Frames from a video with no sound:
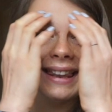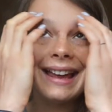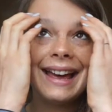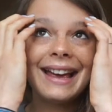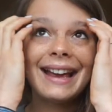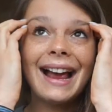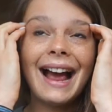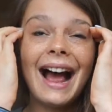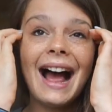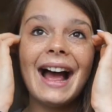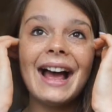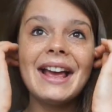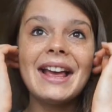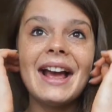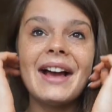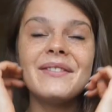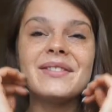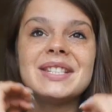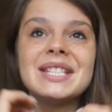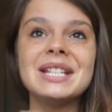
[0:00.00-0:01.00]
Like, I
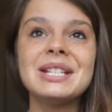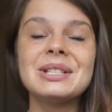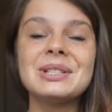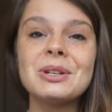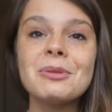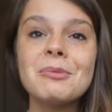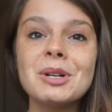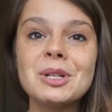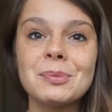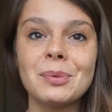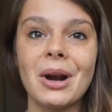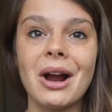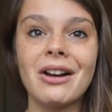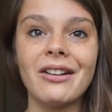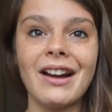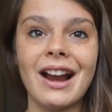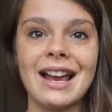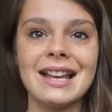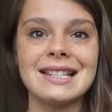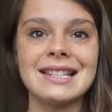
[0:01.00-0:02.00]
have seen so much
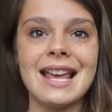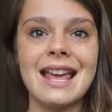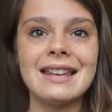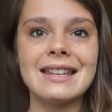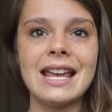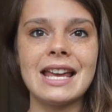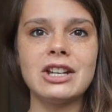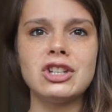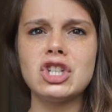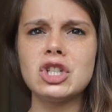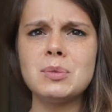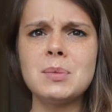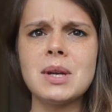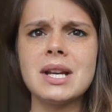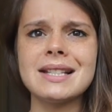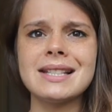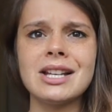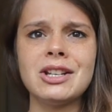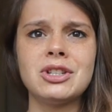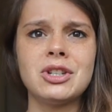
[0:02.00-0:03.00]
progress, and, like, just
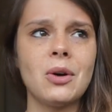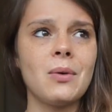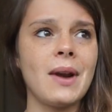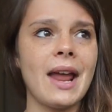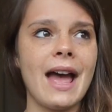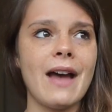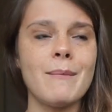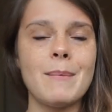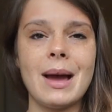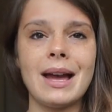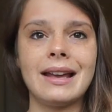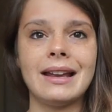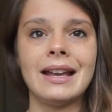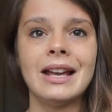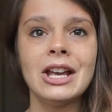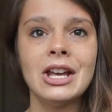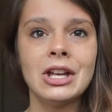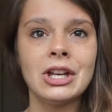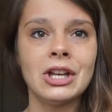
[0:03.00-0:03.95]
because I don't have my,